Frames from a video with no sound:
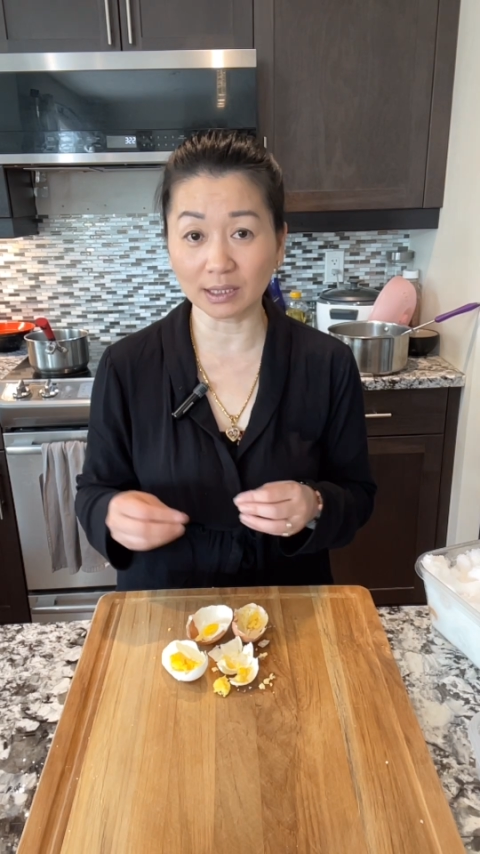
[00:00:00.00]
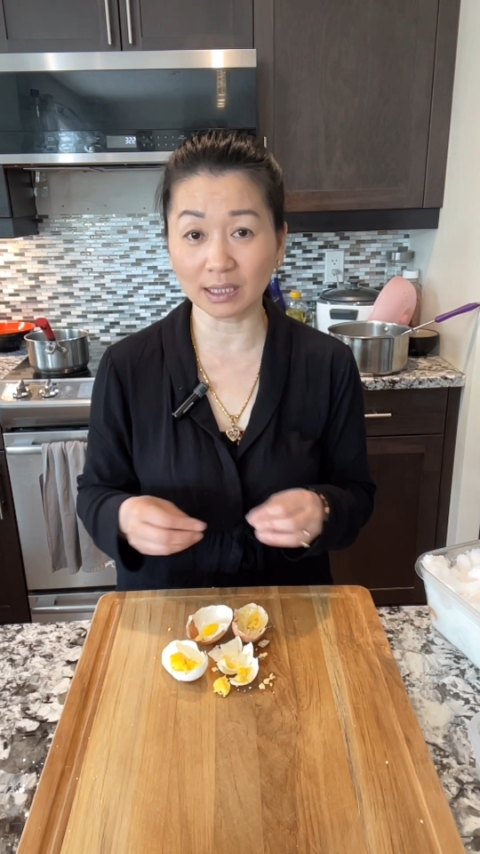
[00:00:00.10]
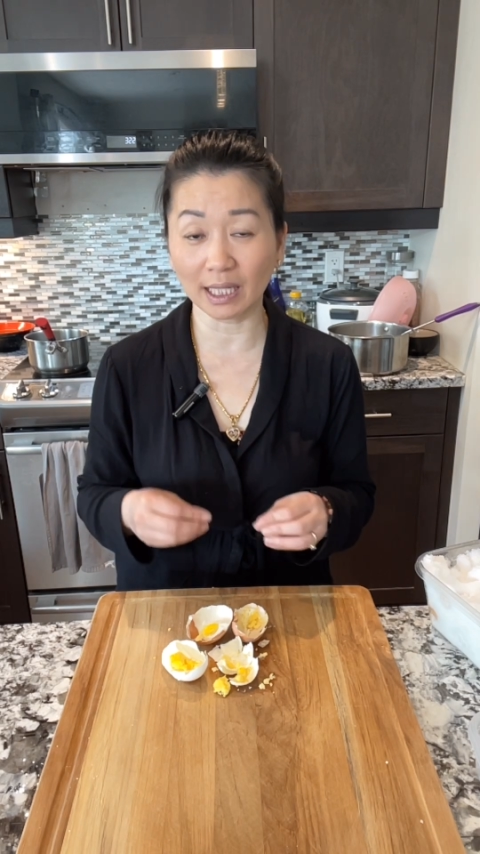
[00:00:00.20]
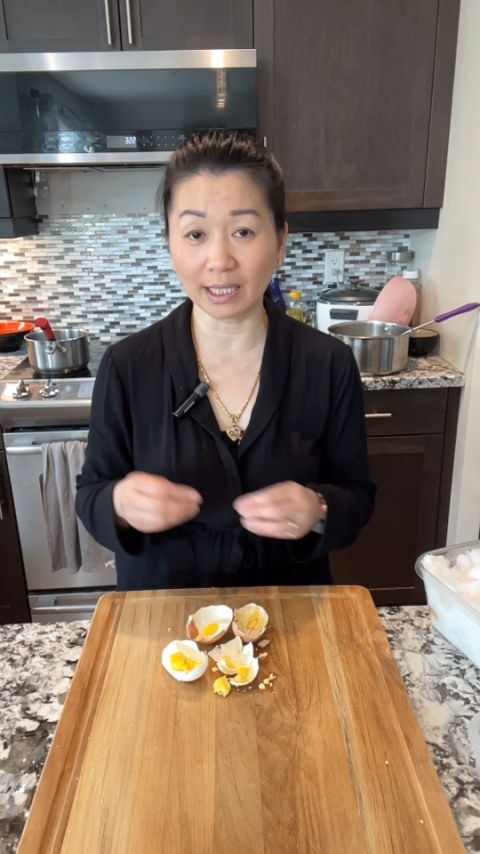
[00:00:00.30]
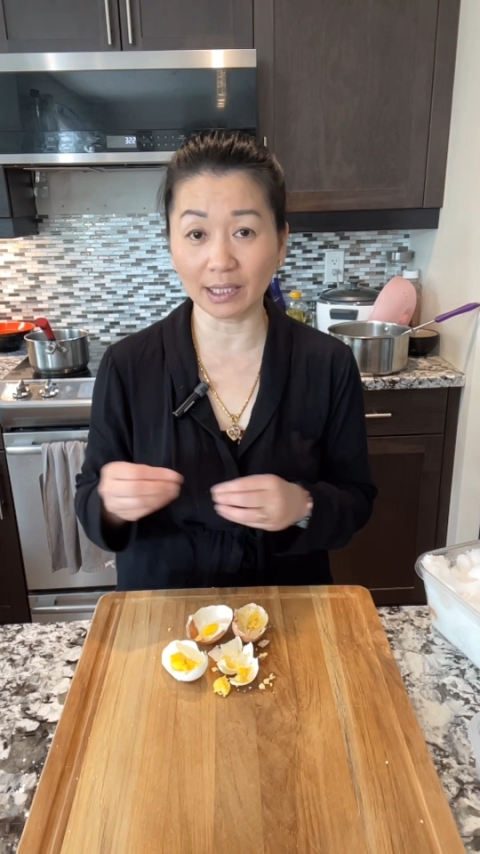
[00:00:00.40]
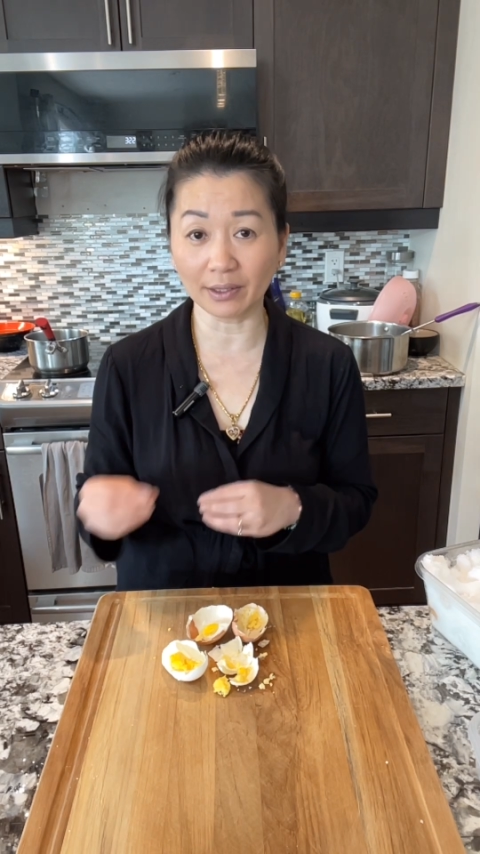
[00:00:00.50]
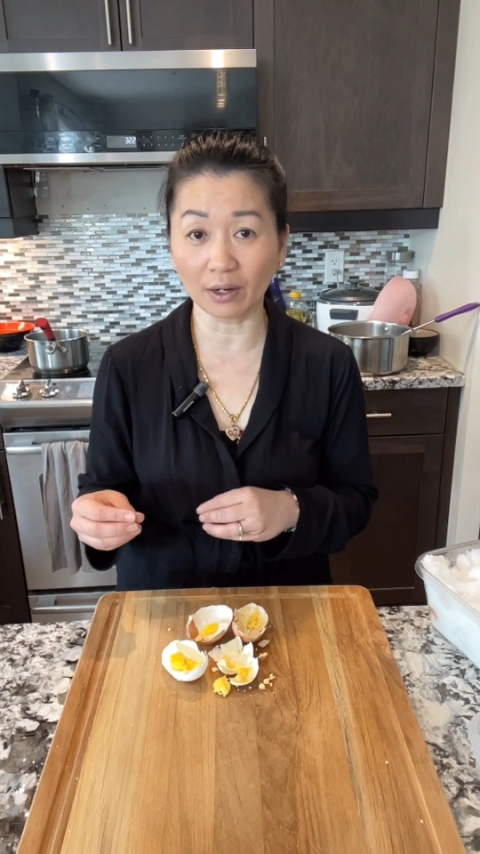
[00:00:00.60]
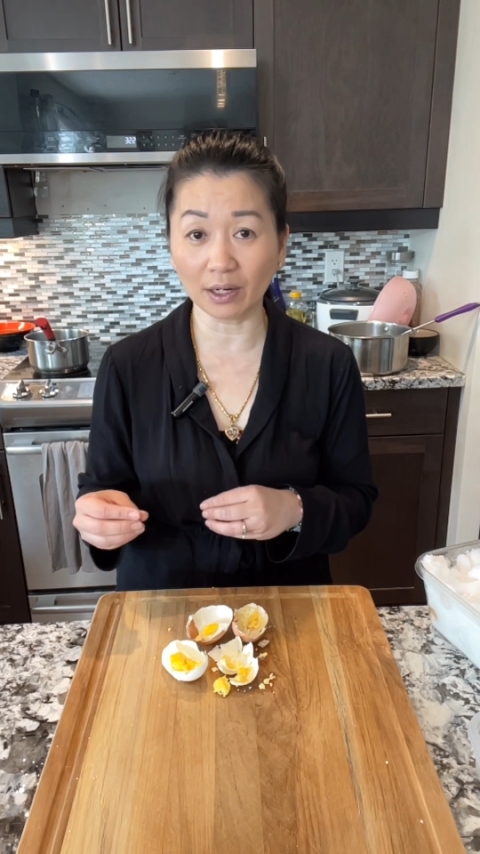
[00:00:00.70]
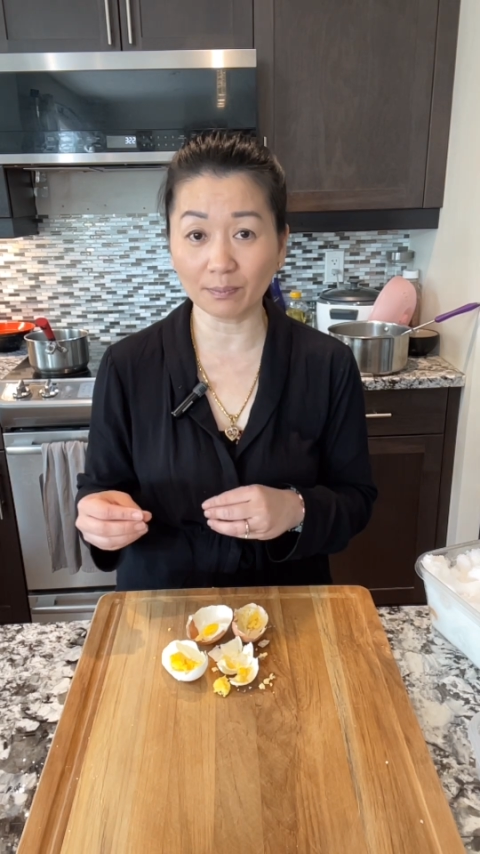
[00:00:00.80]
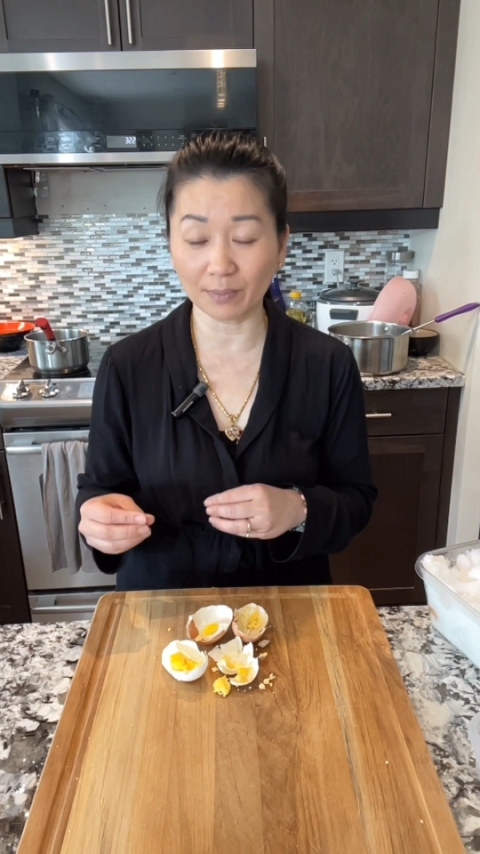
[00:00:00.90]
slightly
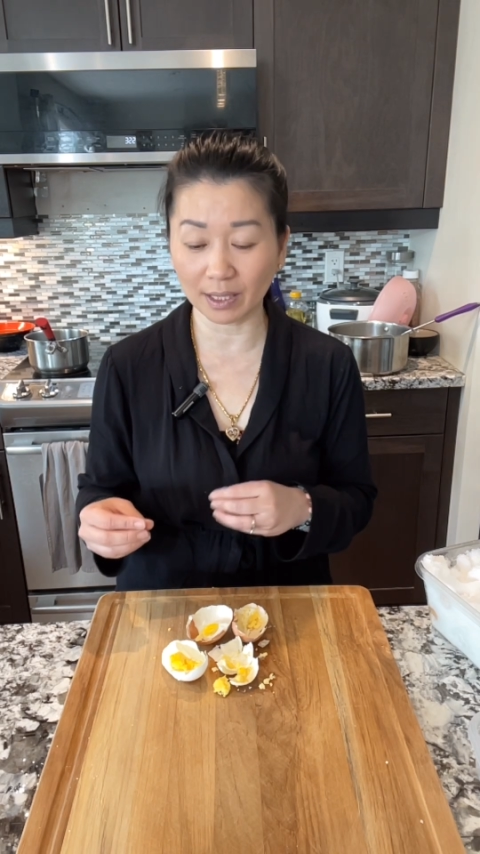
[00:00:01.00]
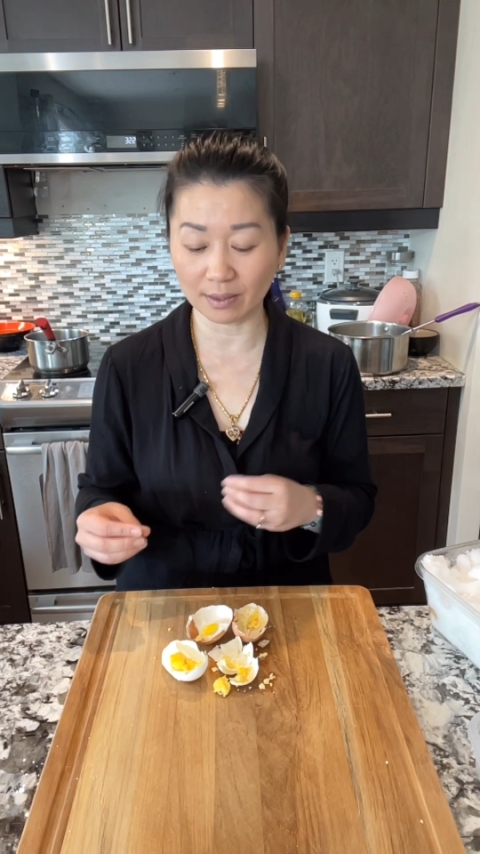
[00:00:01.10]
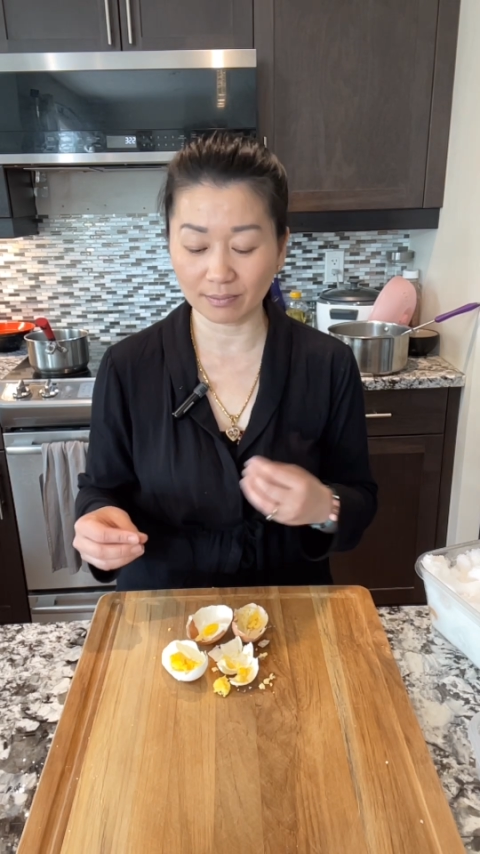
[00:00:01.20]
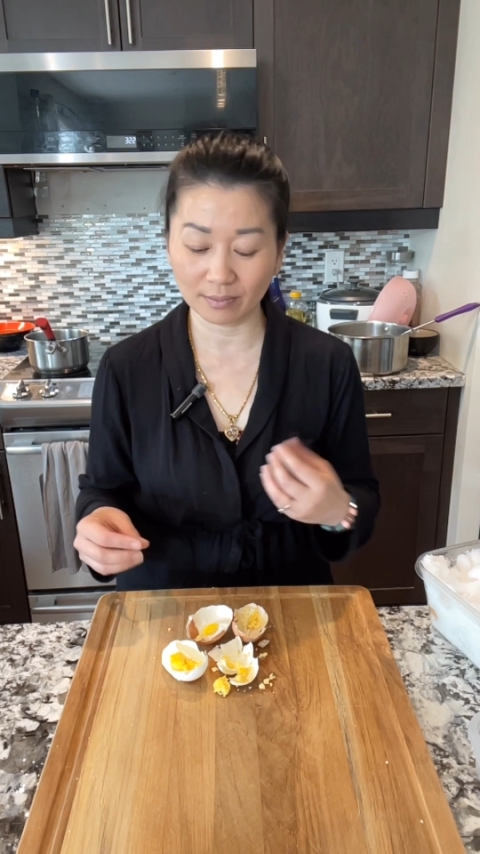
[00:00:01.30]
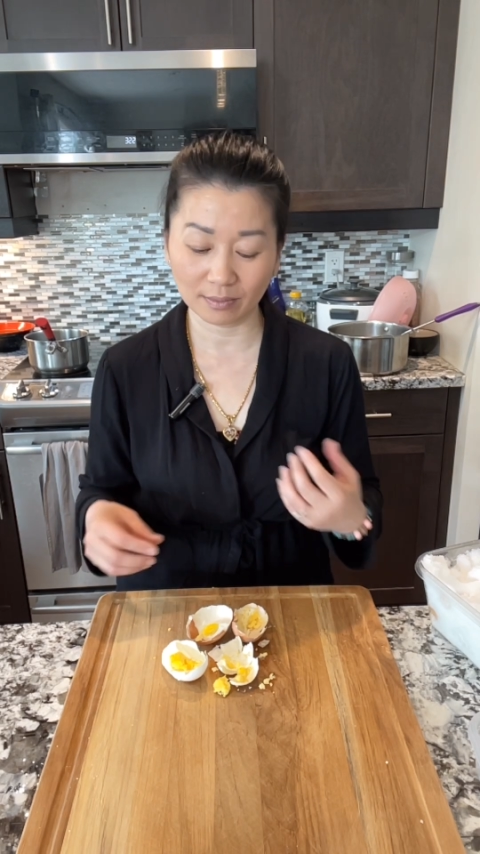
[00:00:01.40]
not, but